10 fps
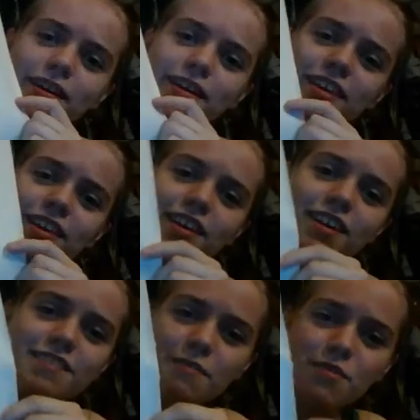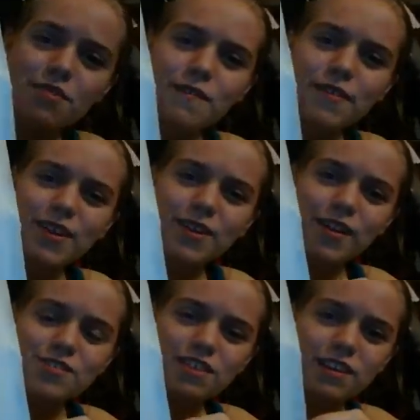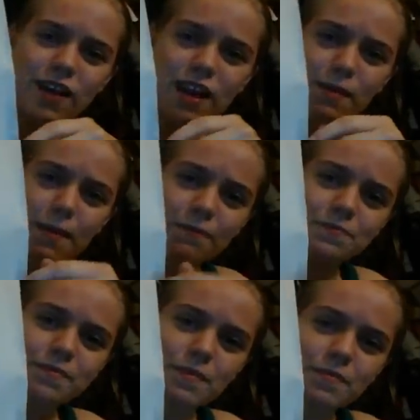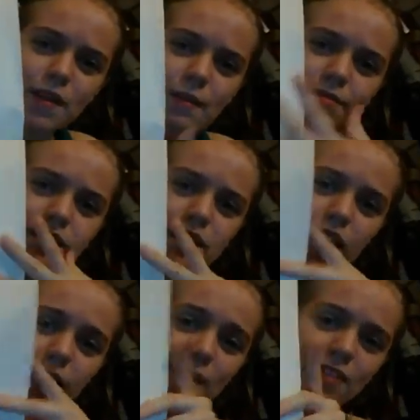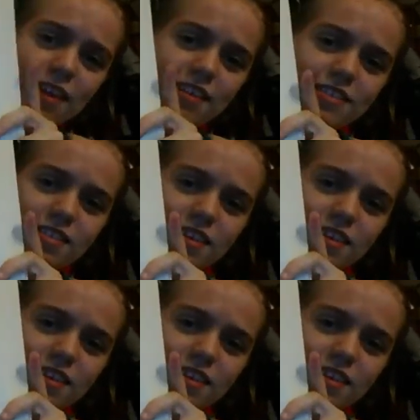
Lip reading: Because I absolutely love Inuyasha. I love anime. But yeah, I made this.